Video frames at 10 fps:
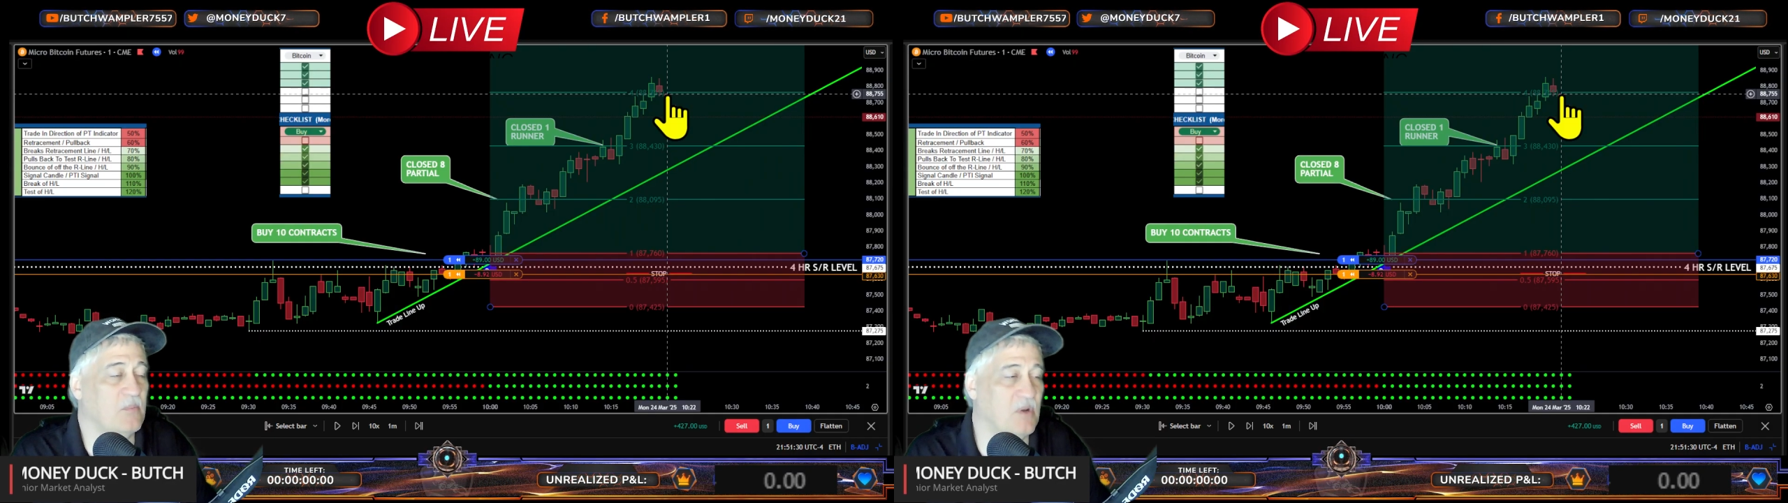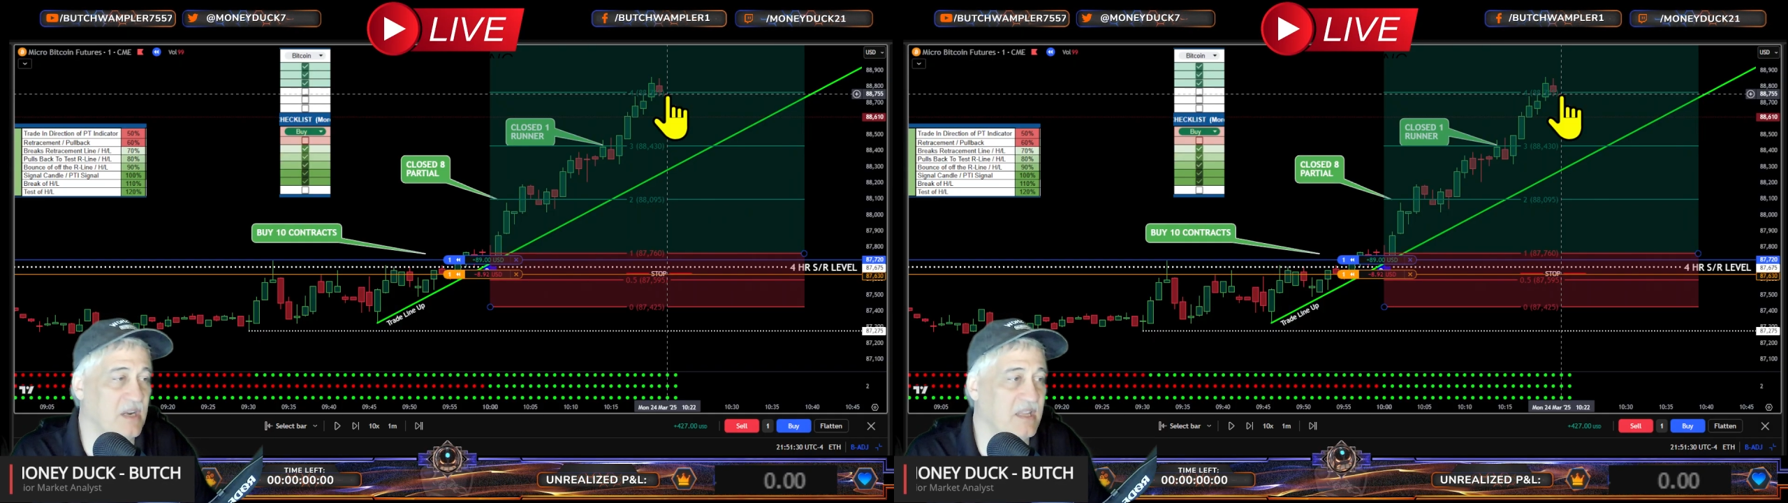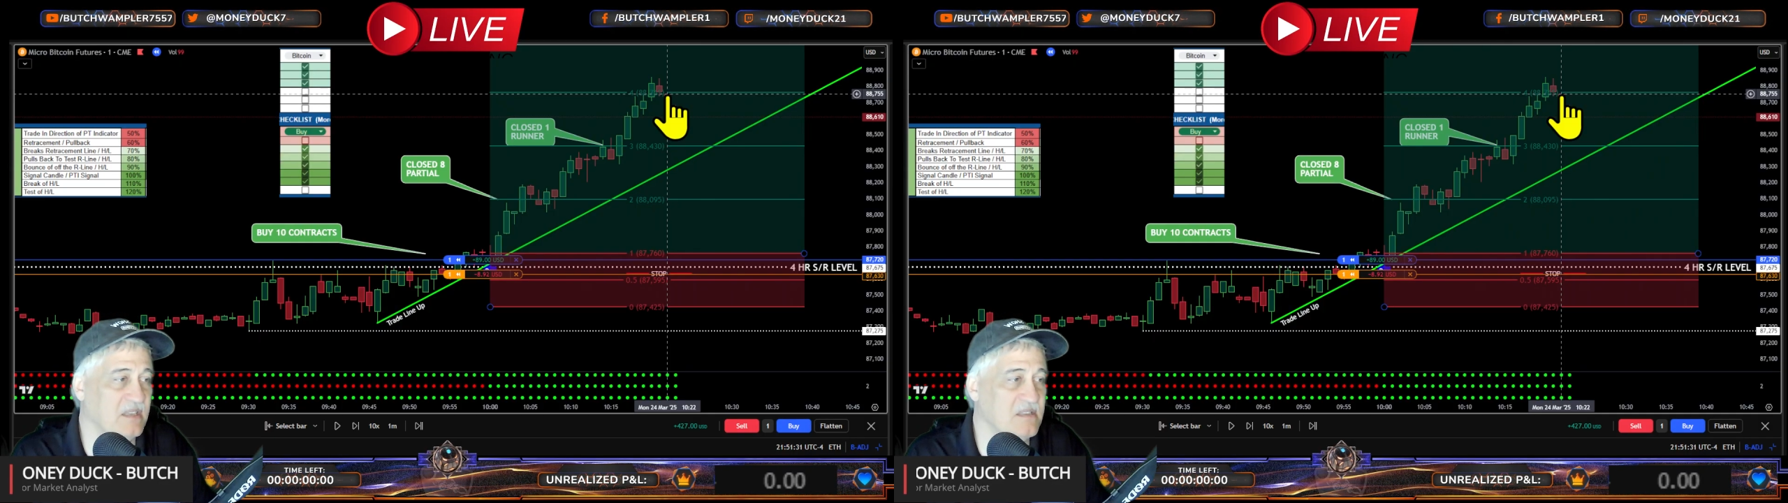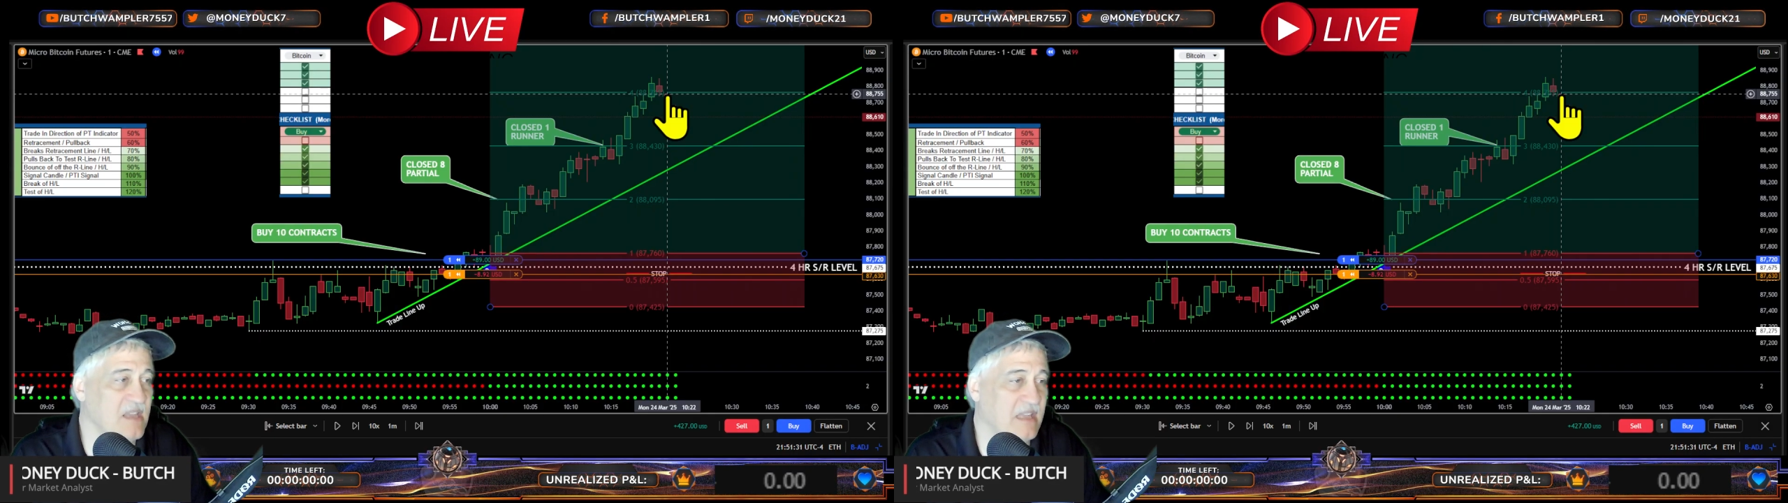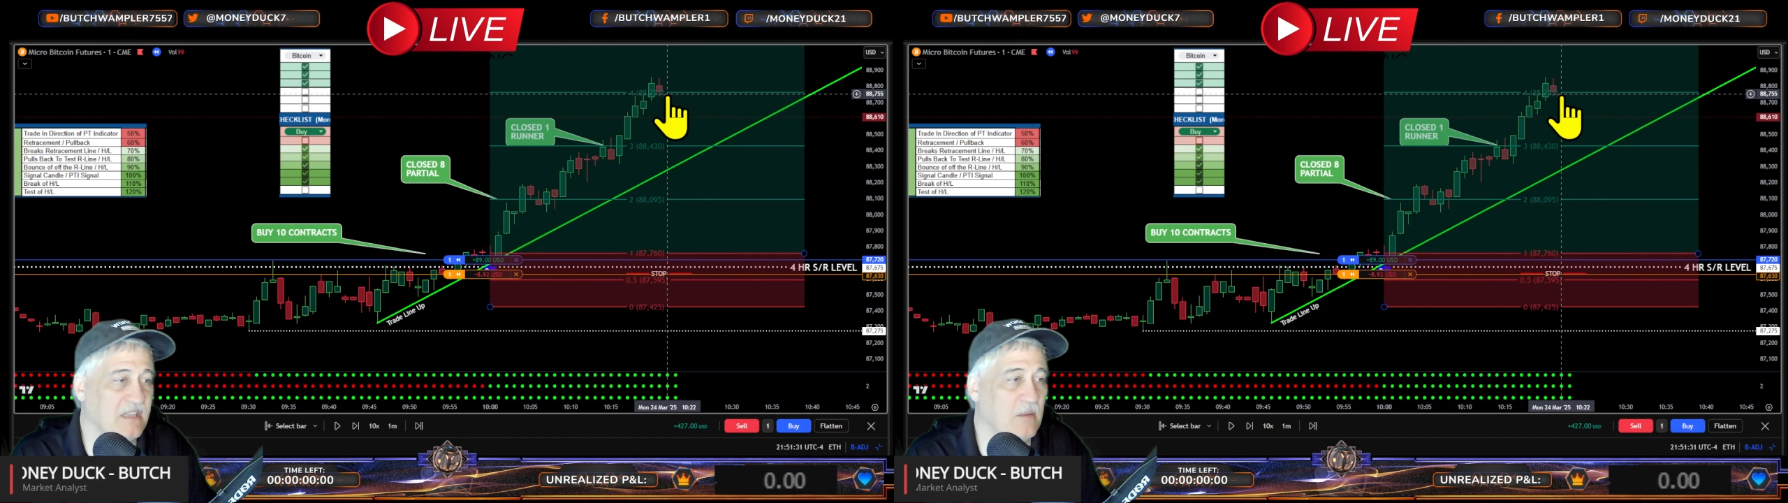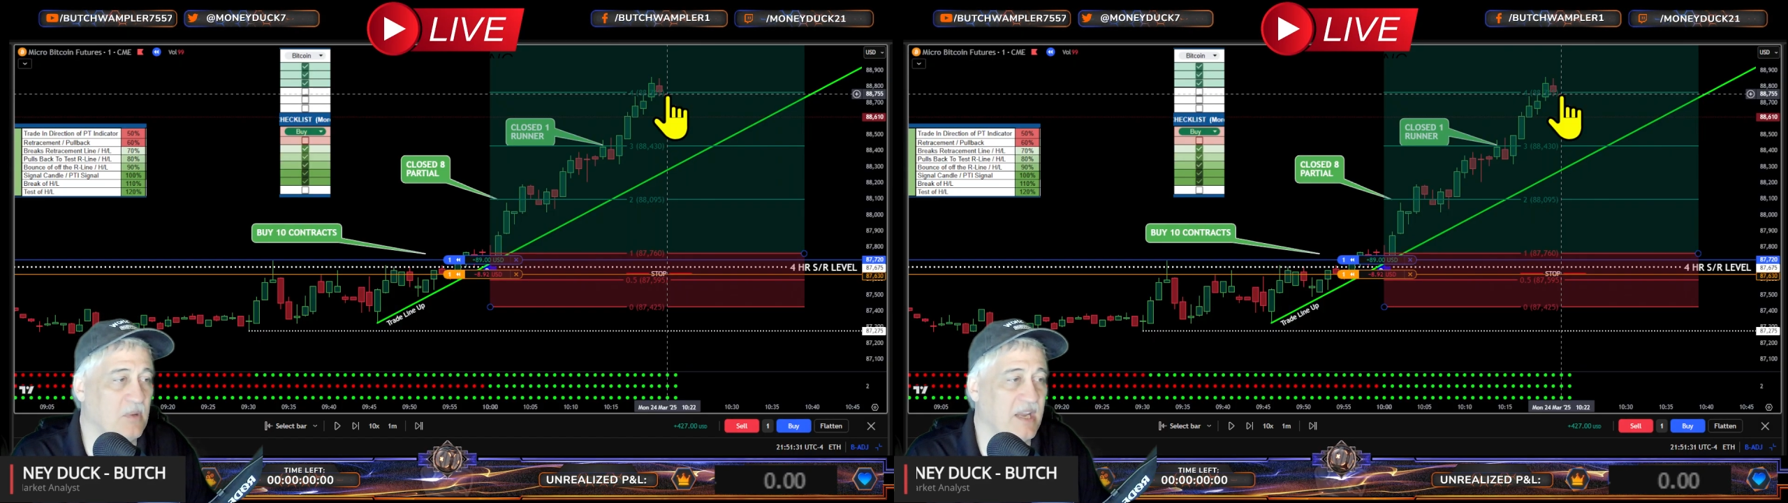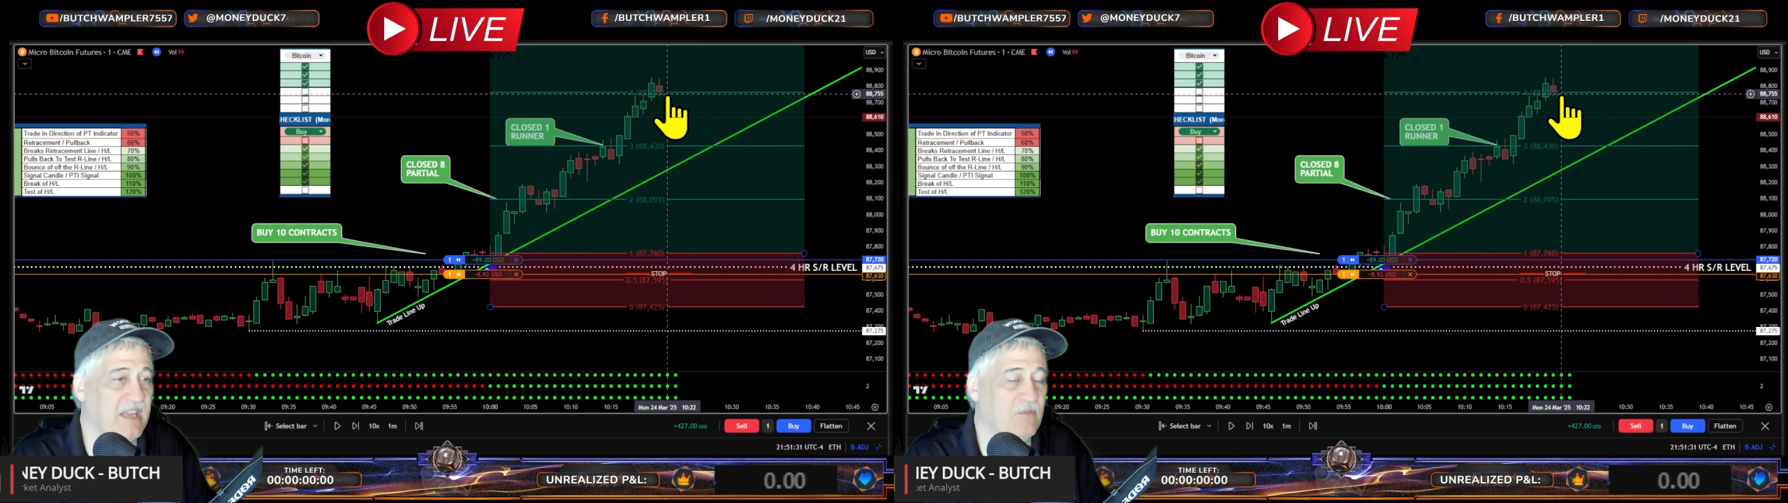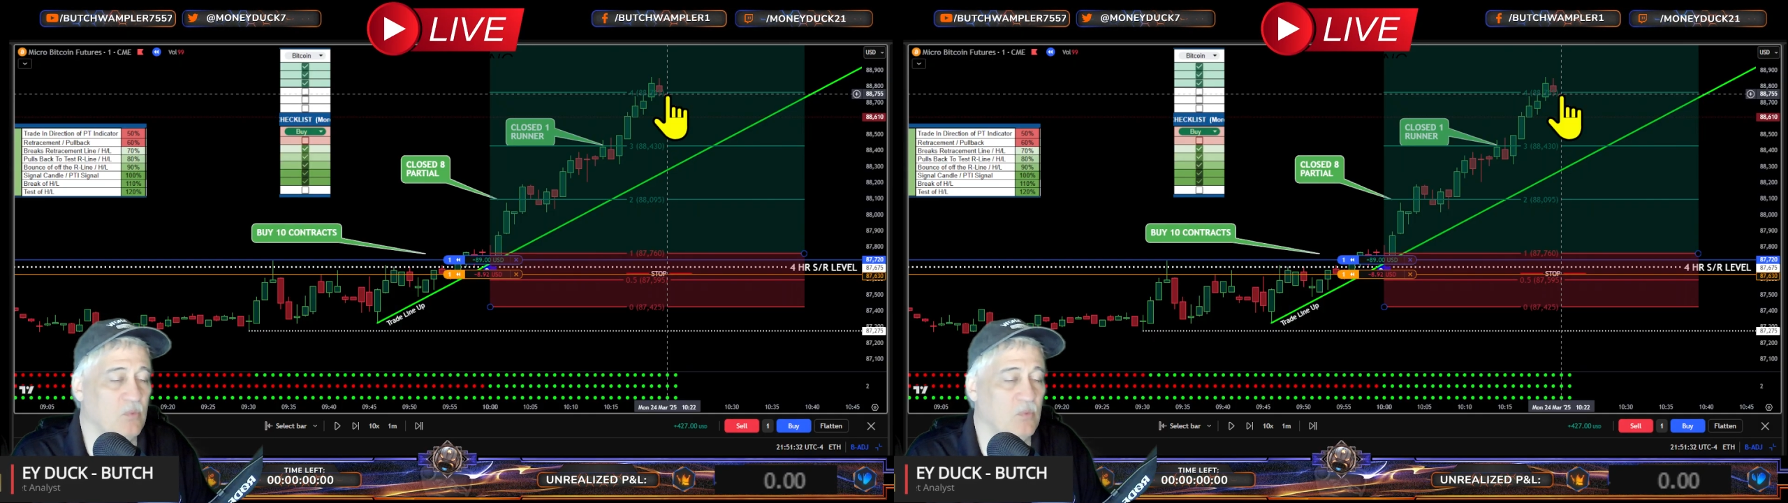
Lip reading: where it is at that break even.